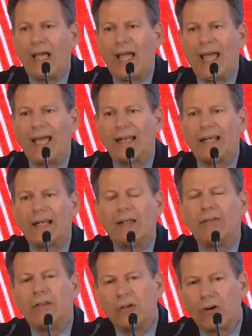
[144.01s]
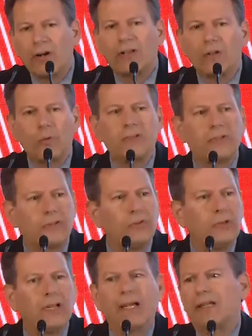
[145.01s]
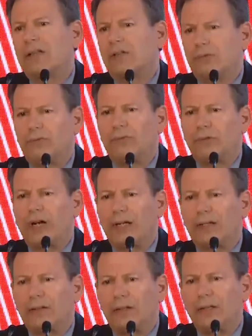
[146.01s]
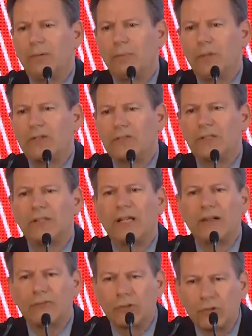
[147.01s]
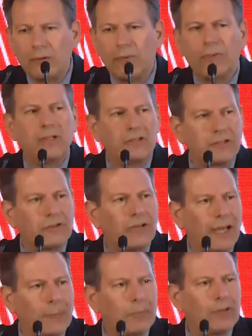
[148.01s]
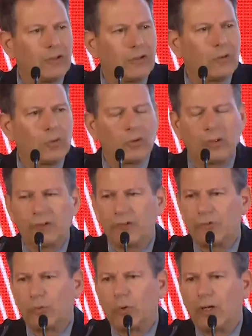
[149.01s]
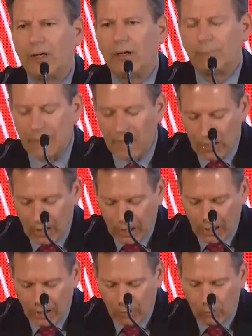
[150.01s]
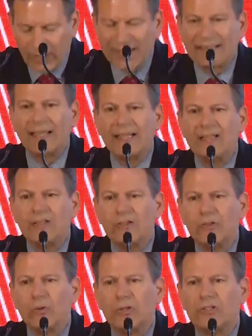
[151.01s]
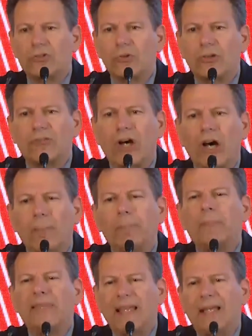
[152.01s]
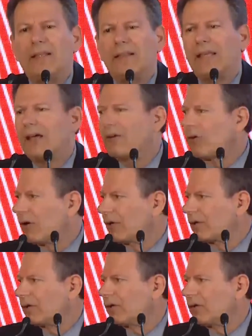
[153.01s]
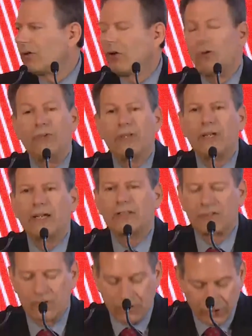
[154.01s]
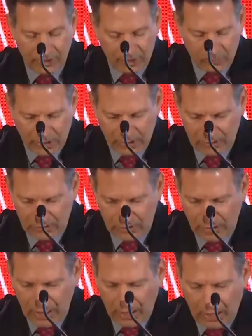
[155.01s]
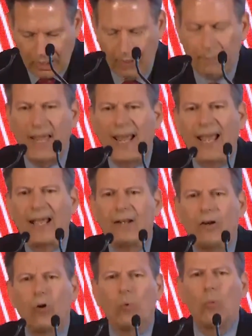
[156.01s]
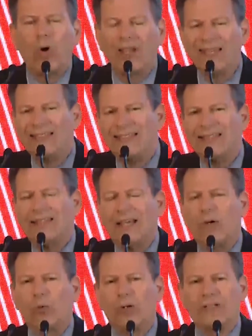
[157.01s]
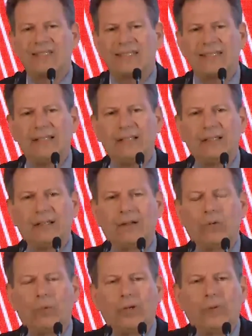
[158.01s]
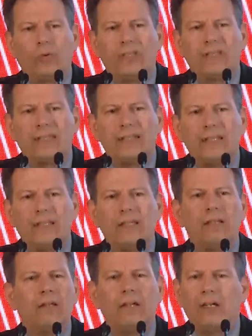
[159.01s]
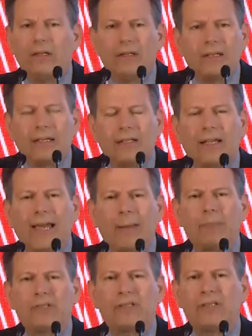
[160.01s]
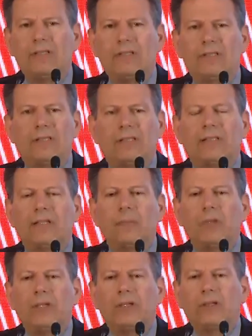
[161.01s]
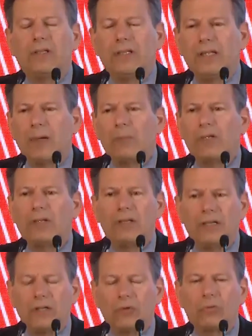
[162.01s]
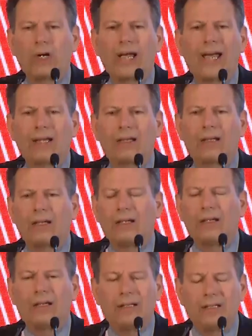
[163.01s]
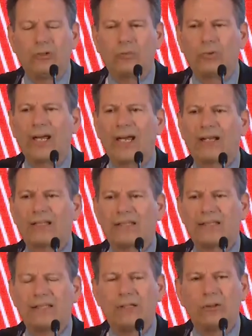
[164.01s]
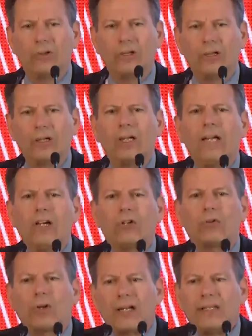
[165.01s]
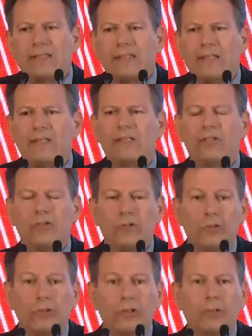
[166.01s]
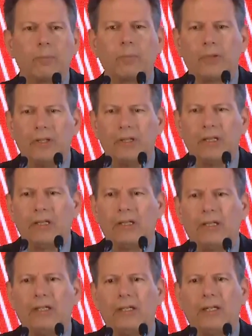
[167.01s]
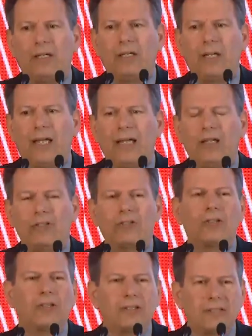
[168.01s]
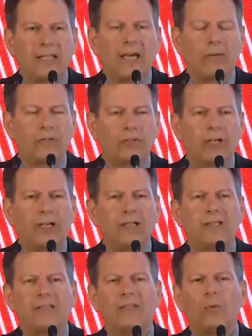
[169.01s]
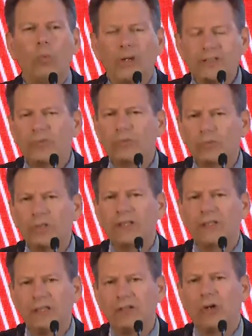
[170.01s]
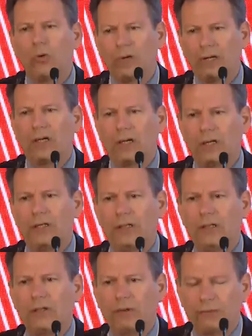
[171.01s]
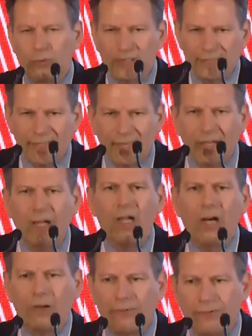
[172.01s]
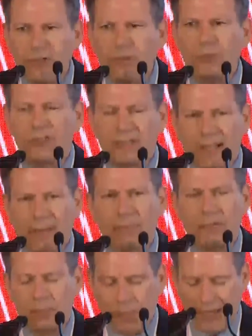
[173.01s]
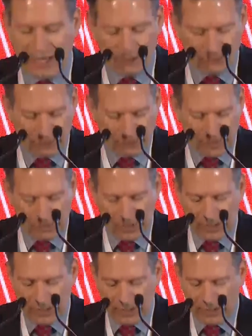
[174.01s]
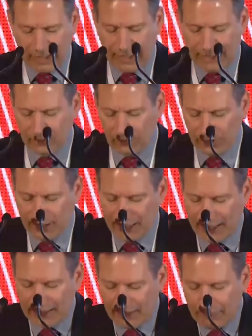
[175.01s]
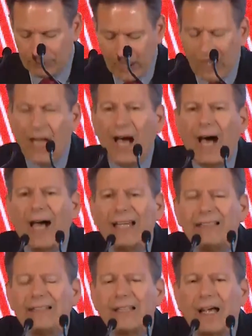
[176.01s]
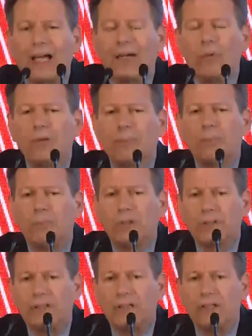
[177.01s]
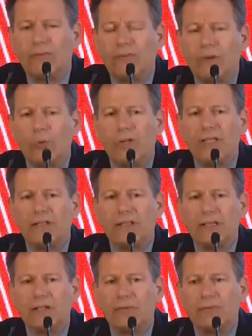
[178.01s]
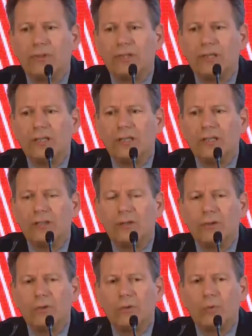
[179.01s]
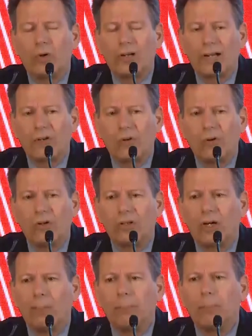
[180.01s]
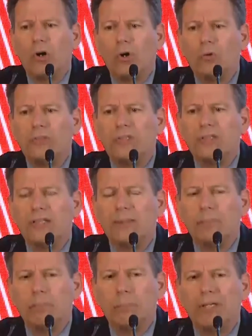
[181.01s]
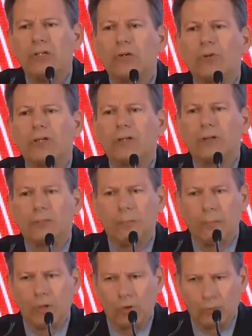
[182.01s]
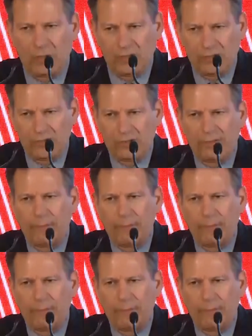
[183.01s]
And the article was too negative, frankly, because a lot of good things have happened in the world as well. Uh, what I'd like to do is sort of update that article over the next 30 minutes. Um, and what is it that we're seeing when we see collapses in Libya, Yemen, Iraq, uh, Iraq, Syria, crises in Europe, in, in, in Asia, the South China Sea. What's really going on here? If we take a few steps back from the media and look at it, I, I would believe that we live in what I call a post imperial moment.